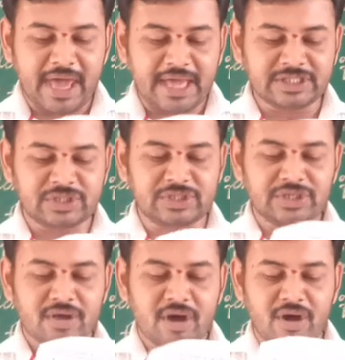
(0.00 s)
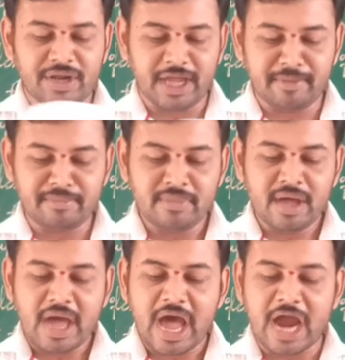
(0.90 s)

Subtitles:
backs on him,